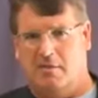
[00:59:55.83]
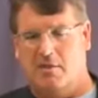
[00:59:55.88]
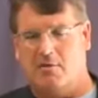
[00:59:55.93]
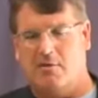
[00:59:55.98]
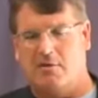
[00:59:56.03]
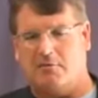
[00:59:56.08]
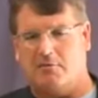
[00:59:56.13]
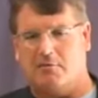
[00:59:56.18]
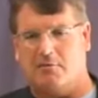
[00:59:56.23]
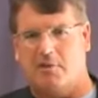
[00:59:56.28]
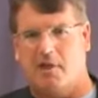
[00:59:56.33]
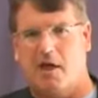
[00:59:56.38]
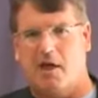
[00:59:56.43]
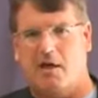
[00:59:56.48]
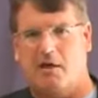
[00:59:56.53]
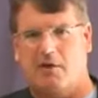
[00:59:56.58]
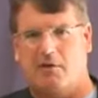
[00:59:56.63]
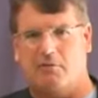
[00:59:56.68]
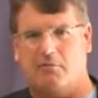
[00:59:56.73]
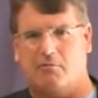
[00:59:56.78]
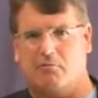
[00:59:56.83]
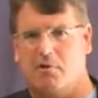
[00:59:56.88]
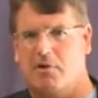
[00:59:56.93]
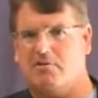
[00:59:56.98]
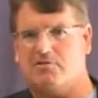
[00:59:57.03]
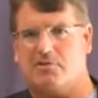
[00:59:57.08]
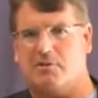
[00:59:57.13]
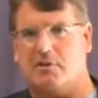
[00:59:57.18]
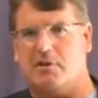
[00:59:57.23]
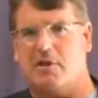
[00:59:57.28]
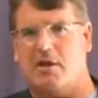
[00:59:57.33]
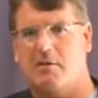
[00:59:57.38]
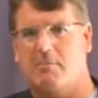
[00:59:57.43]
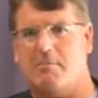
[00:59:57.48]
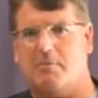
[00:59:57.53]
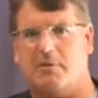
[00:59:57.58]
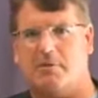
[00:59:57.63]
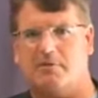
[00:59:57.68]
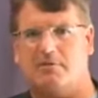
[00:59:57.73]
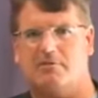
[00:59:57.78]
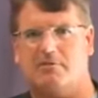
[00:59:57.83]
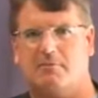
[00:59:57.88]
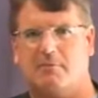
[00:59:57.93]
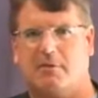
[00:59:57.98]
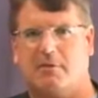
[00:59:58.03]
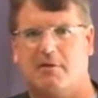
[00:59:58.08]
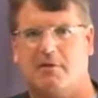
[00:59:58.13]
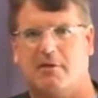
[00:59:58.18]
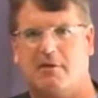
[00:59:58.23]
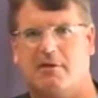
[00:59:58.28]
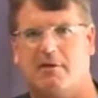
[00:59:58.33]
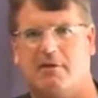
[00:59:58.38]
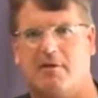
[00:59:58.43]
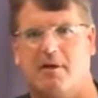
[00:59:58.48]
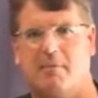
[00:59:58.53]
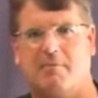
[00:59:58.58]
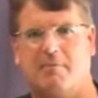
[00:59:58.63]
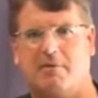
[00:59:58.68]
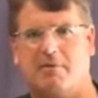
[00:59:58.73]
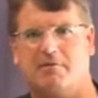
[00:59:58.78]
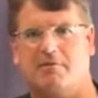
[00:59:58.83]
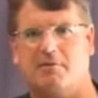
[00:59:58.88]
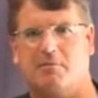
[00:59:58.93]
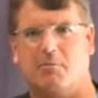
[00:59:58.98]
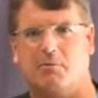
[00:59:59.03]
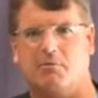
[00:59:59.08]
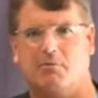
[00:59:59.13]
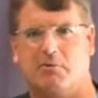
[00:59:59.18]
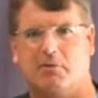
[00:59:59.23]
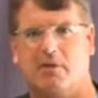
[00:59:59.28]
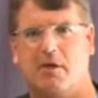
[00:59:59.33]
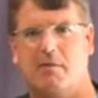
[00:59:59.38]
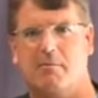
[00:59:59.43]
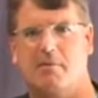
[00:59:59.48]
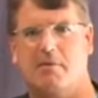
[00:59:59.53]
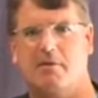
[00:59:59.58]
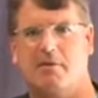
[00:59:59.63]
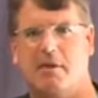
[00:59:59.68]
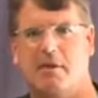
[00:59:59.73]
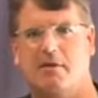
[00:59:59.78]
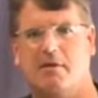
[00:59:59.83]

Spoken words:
They don't have to rely on Russian companies. I mean, there are companies that would come in